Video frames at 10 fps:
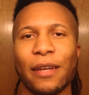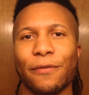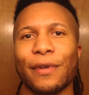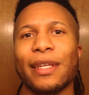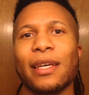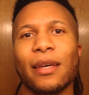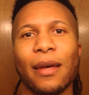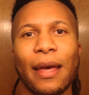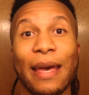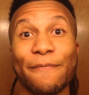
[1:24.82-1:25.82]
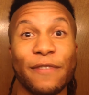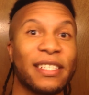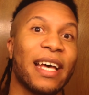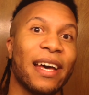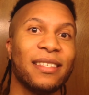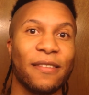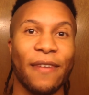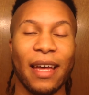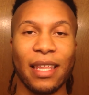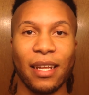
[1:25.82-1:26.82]
really emphasize the
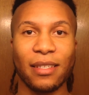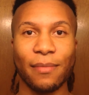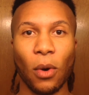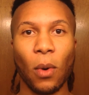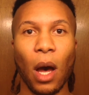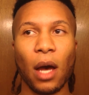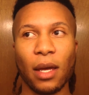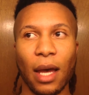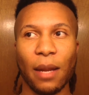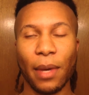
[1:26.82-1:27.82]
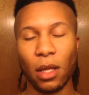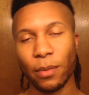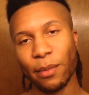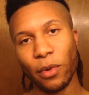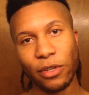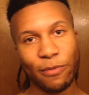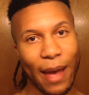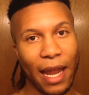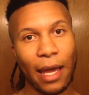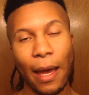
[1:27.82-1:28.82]
fact that it's a mohawk and kind of make it a little bit more
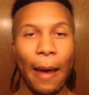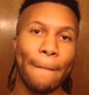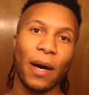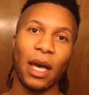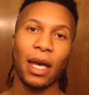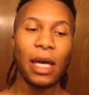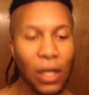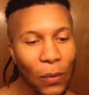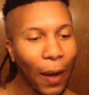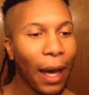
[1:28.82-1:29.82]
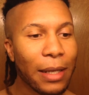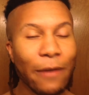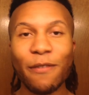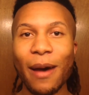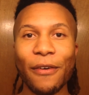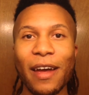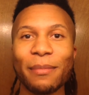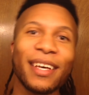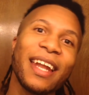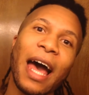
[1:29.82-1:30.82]
dramatic. But anyway, enough of my
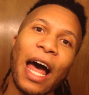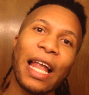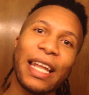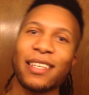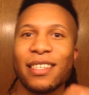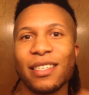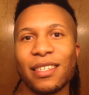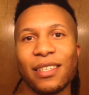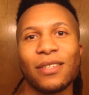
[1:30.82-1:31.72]
rambling. Let's get into this